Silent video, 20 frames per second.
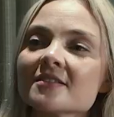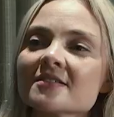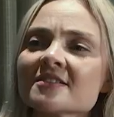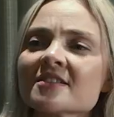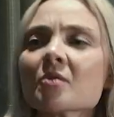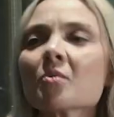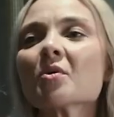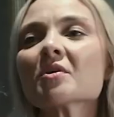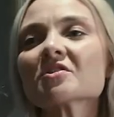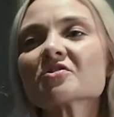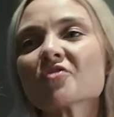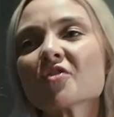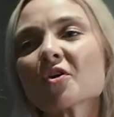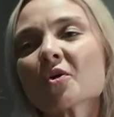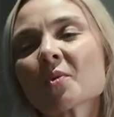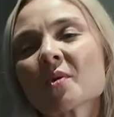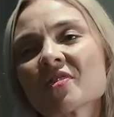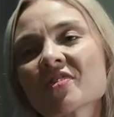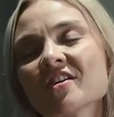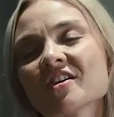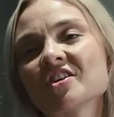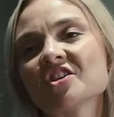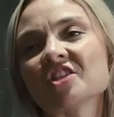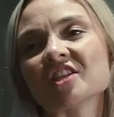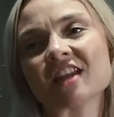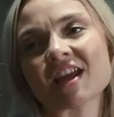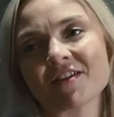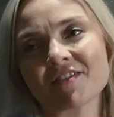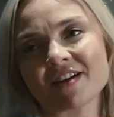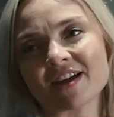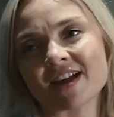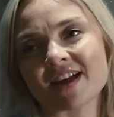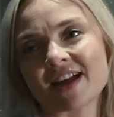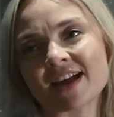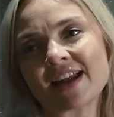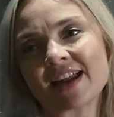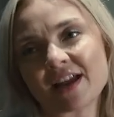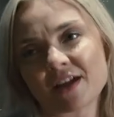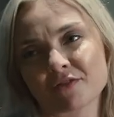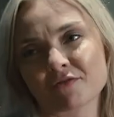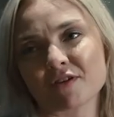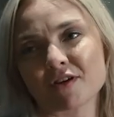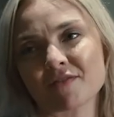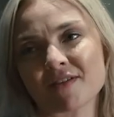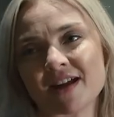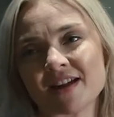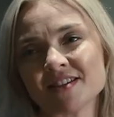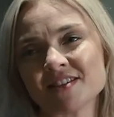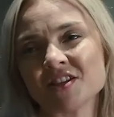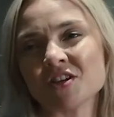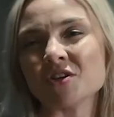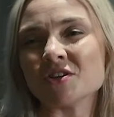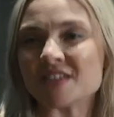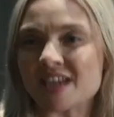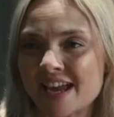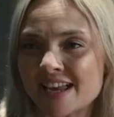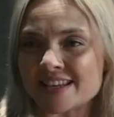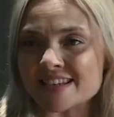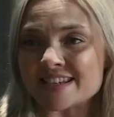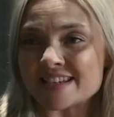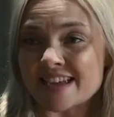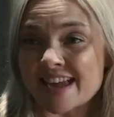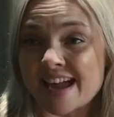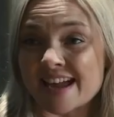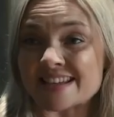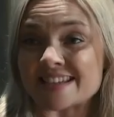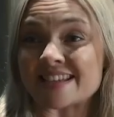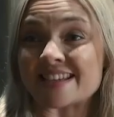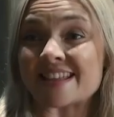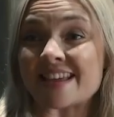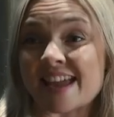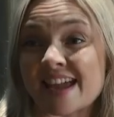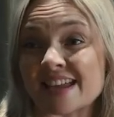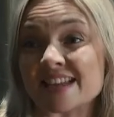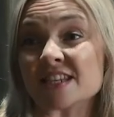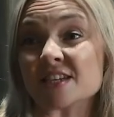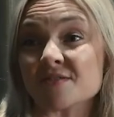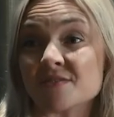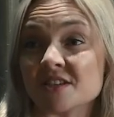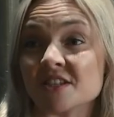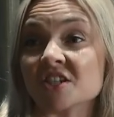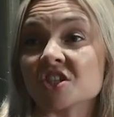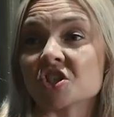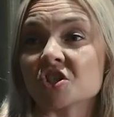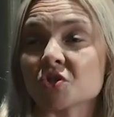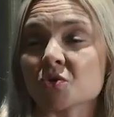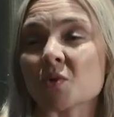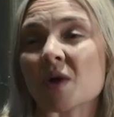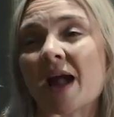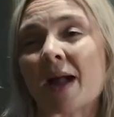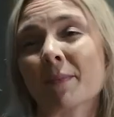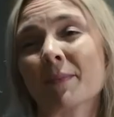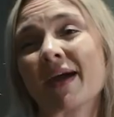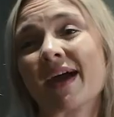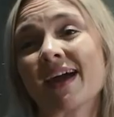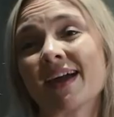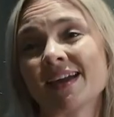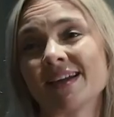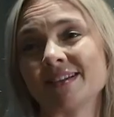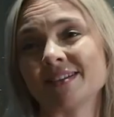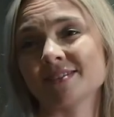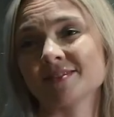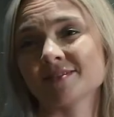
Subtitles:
So what's wrong with the generic click-through rates that you tend to get at the end of a digital campaign?